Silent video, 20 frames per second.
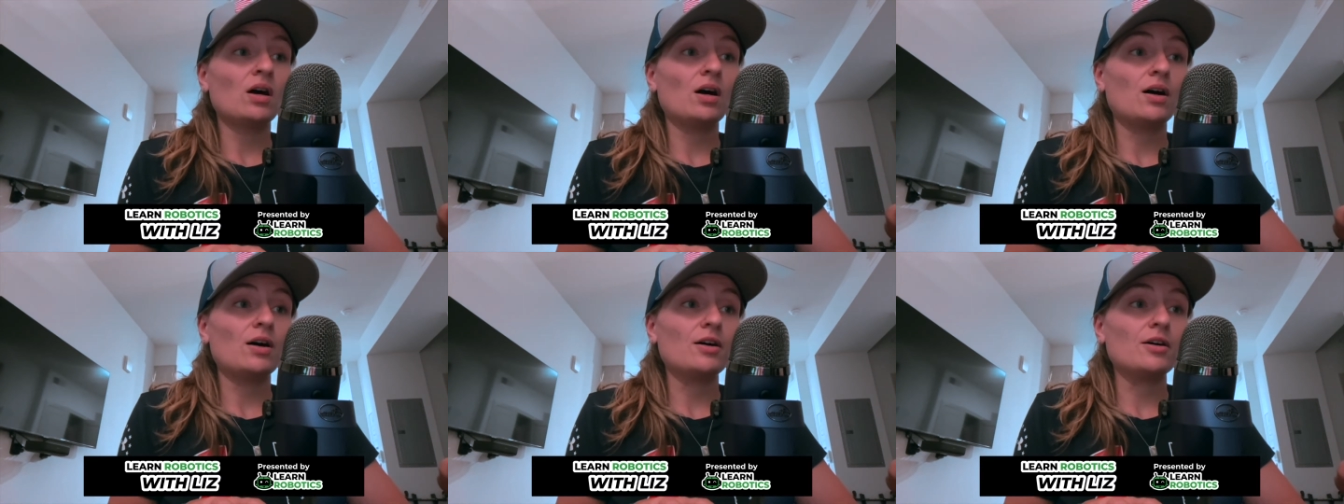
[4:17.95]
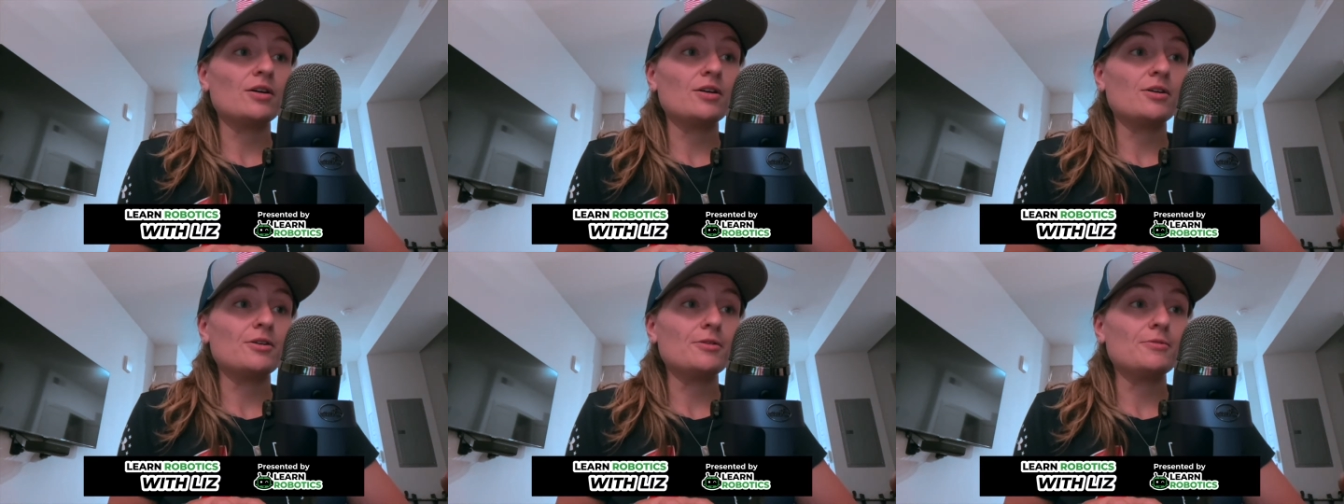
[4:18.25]

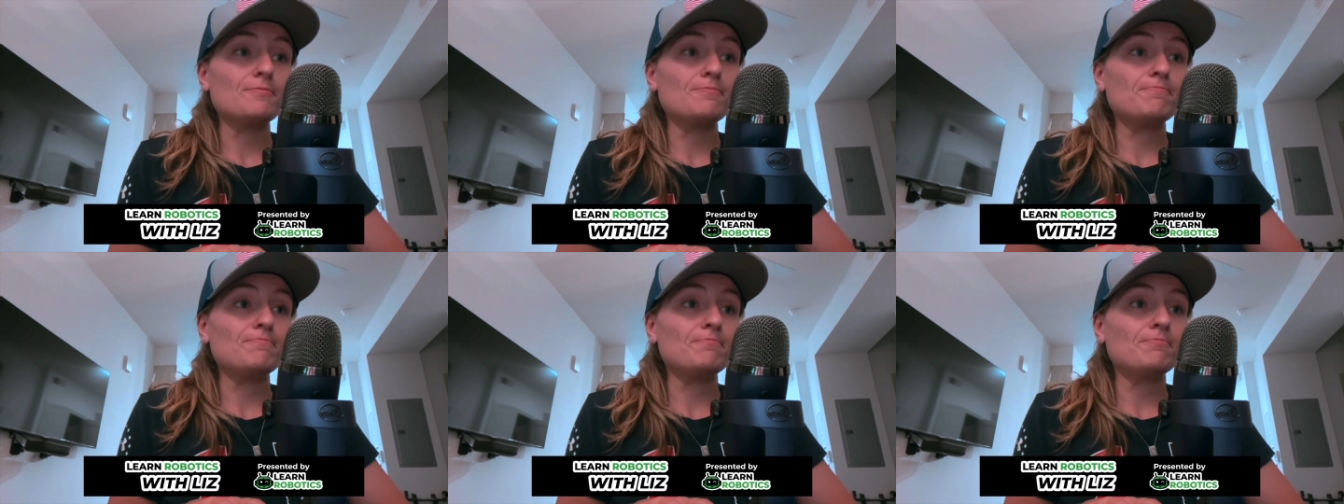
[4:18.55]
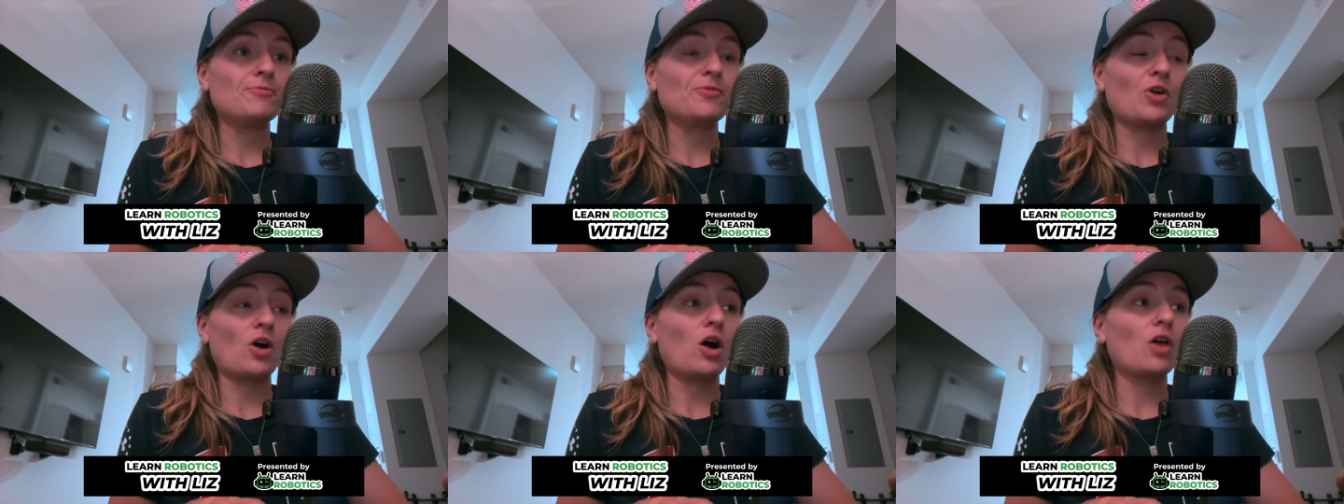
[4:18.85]
Um,
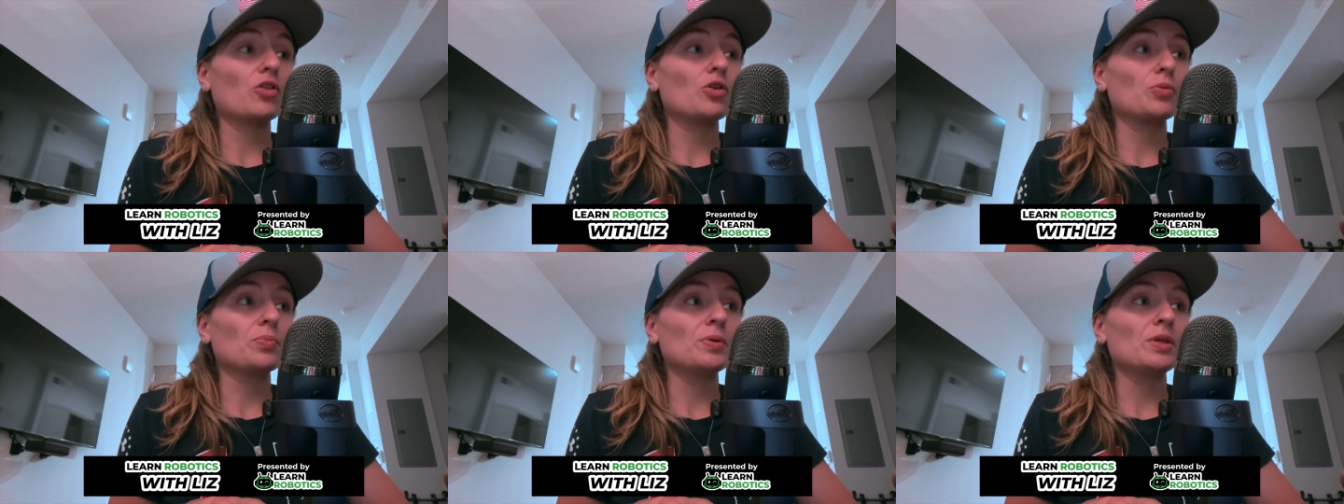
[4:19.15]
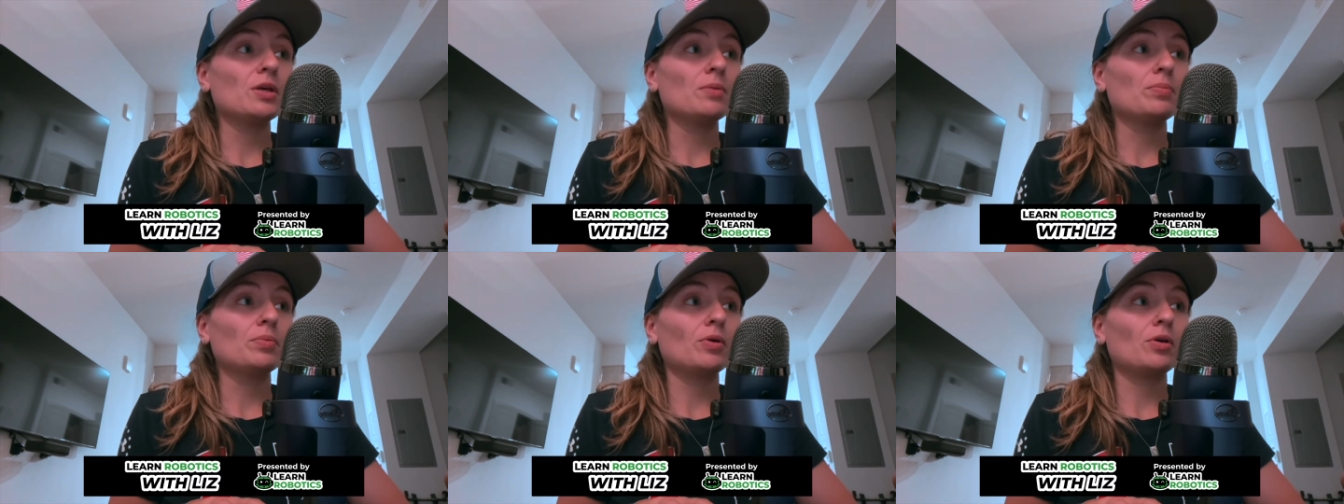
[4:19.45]
for other
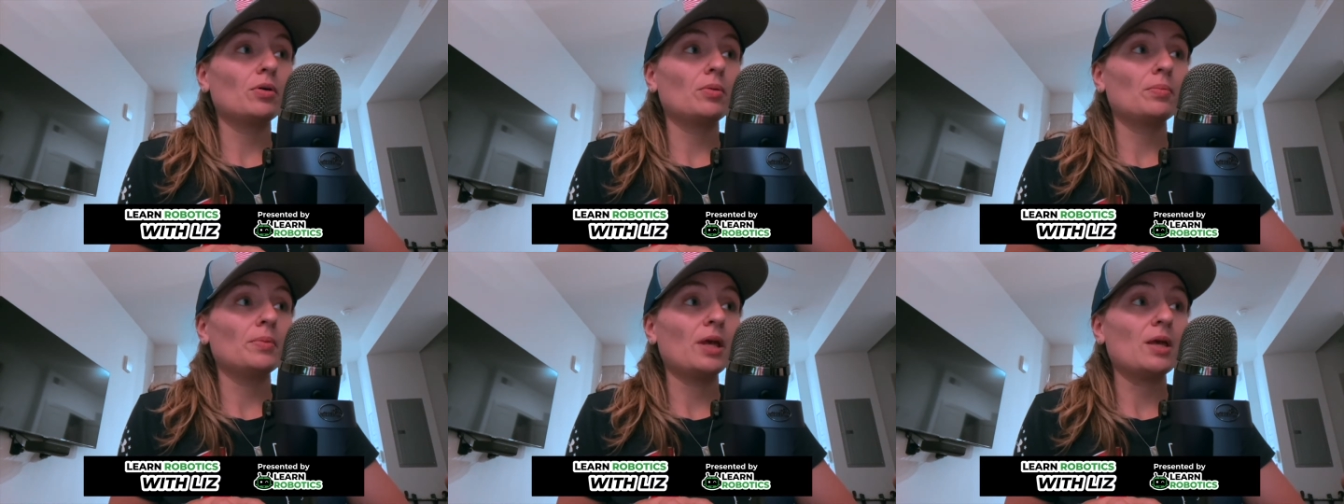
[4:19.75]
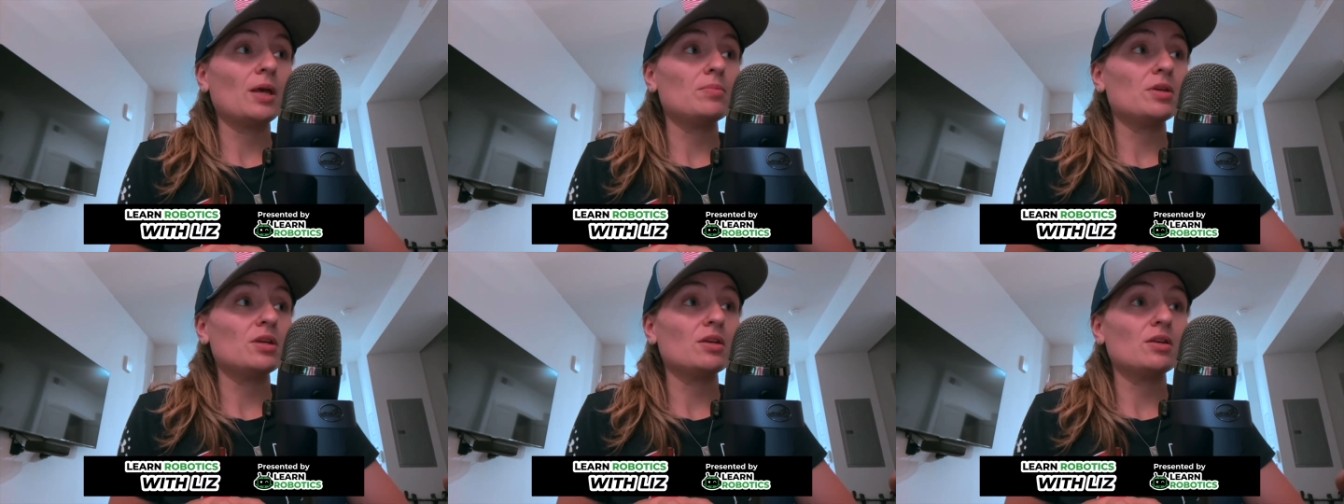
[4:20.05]
people,
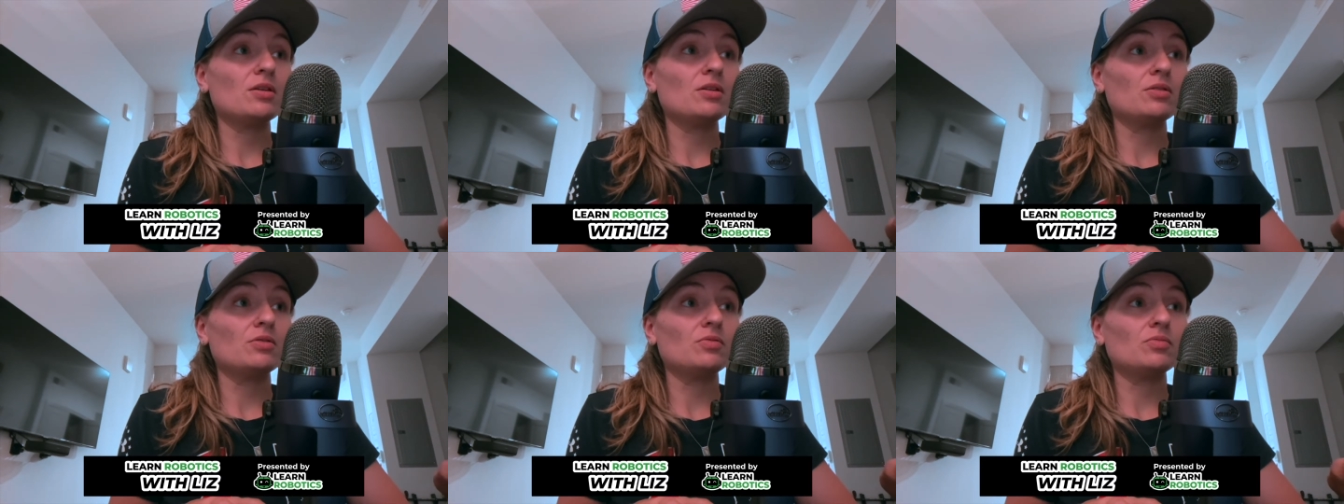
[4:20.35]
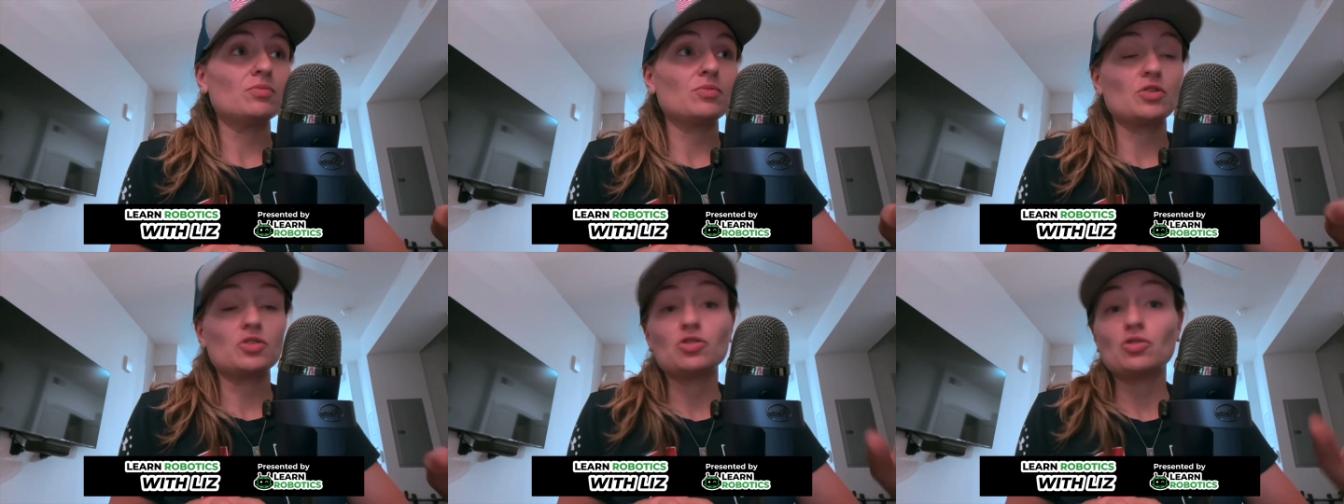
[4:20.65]
maybe
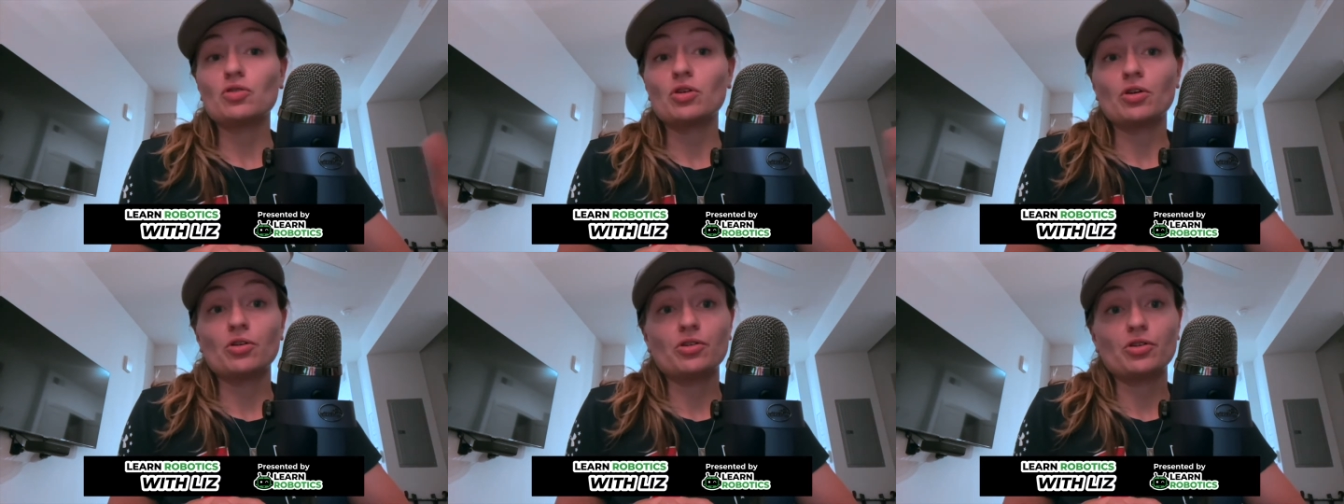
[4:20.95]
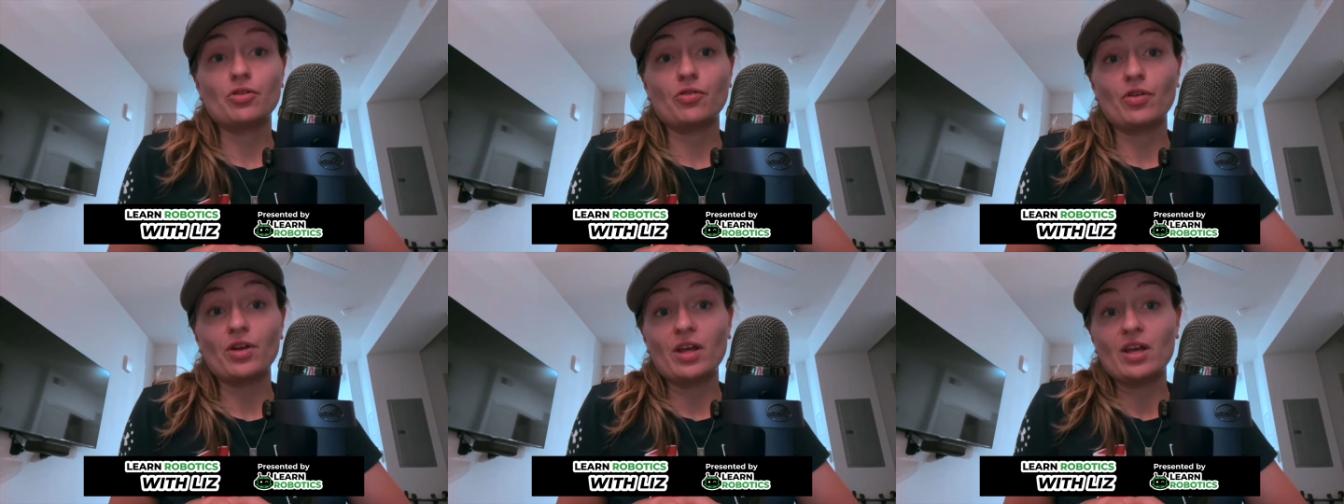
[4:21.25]
the two year
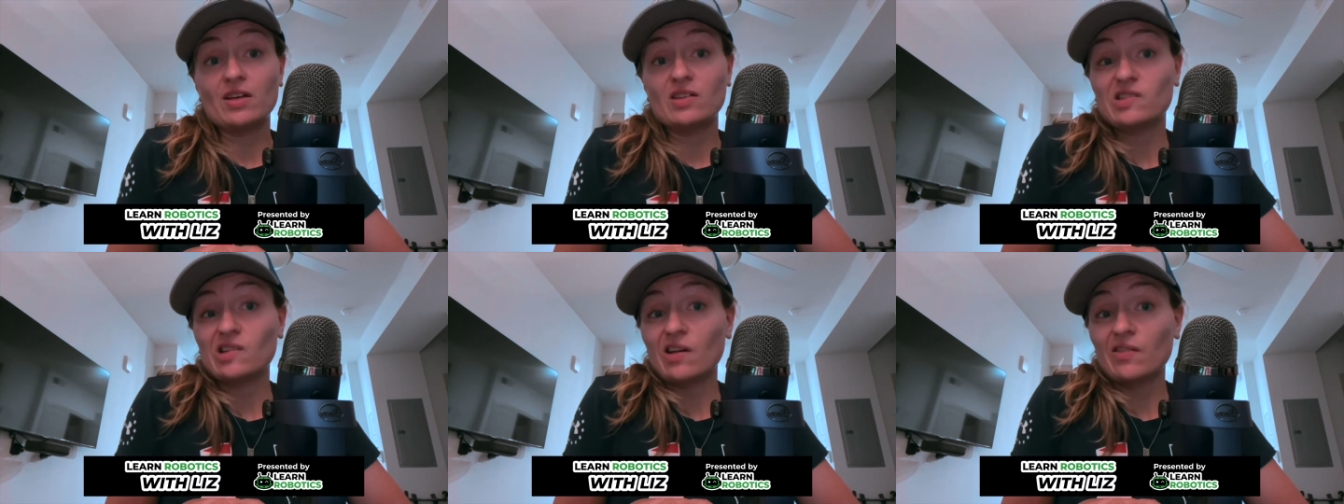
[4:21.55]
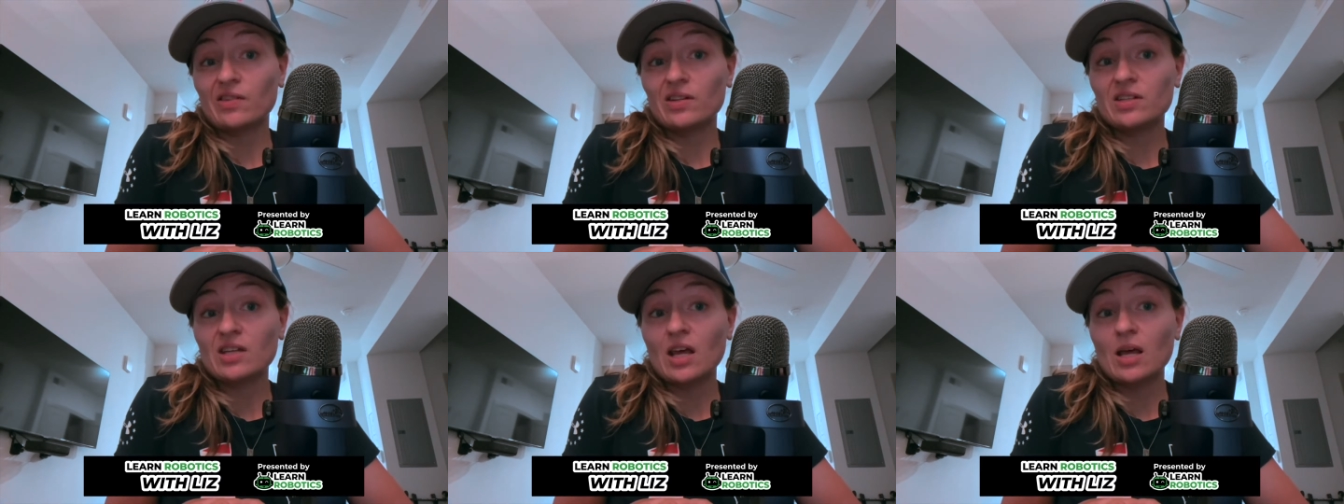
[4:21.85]
degree is
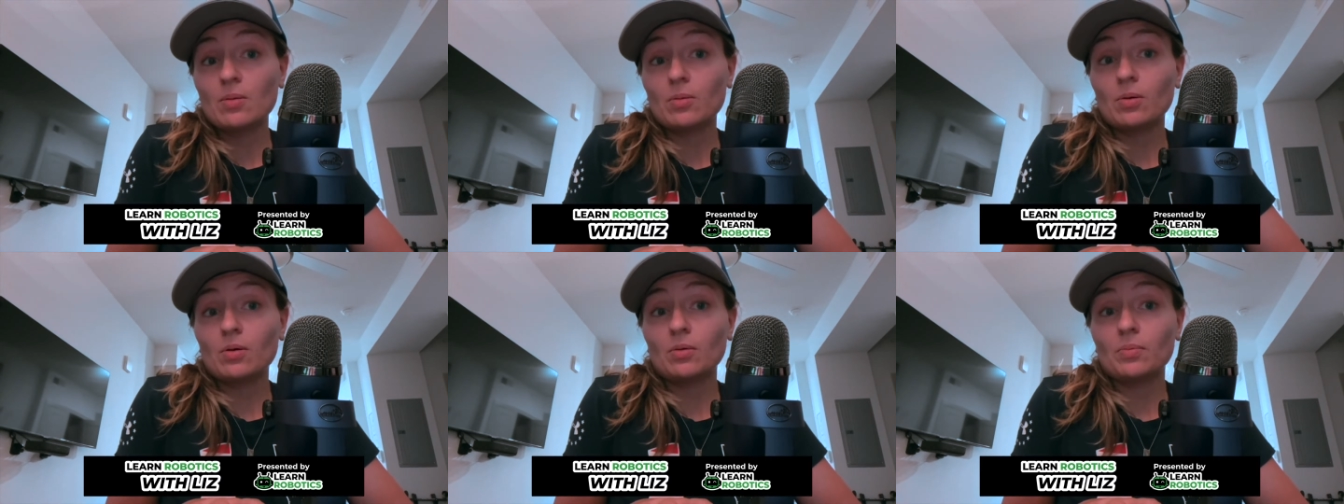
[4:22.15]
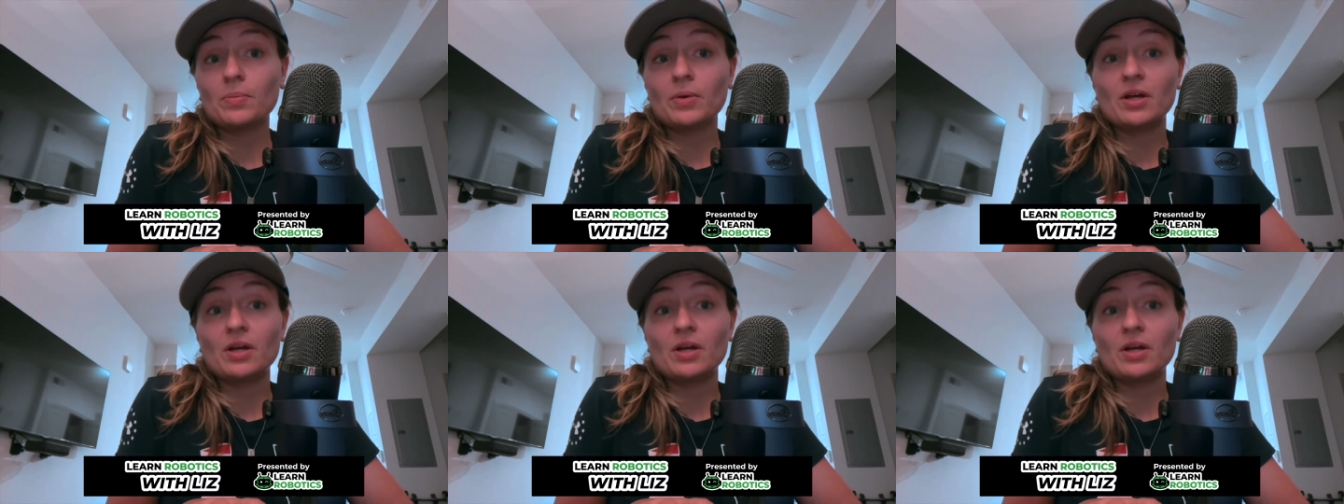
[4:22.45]
on the table,